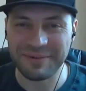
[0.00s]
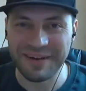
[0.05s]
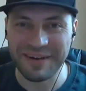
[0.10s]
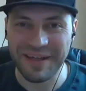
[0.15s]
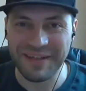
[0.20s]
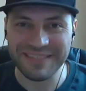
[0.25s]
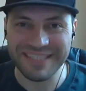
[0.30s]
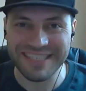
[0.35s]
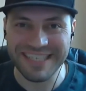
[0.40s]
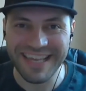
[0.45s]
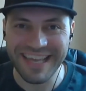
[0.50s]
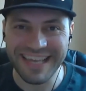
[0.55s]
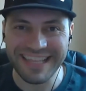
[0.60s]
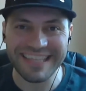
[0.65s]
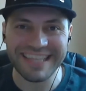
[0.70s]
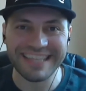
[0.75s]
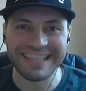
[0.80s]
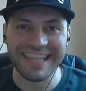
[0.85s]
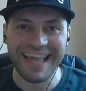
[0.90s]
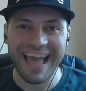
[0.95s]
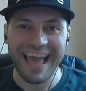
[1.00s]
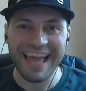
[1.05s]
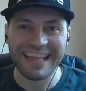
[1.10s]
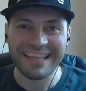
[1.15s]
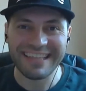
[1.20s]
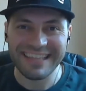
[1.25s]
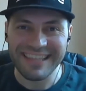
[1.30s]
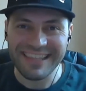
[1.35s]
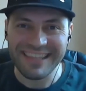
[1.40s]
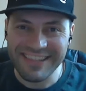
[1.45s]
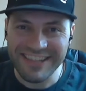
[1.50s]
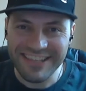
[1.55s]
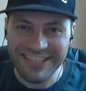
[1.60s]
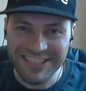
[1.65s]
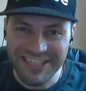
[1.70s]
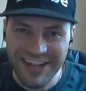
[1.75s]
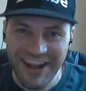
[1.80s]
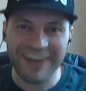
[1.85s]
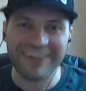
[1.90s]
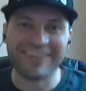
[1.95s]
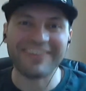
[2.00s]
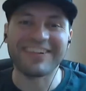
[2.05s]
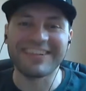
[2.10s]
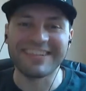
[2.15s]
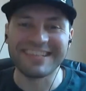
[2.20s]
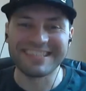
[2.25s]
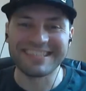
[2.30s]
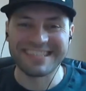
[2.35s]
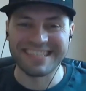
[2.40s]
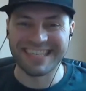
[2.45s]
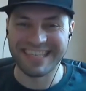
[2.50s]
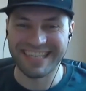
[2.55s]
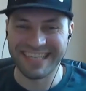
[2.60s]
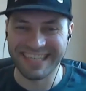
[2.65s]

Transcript: pronounce it at the Charles.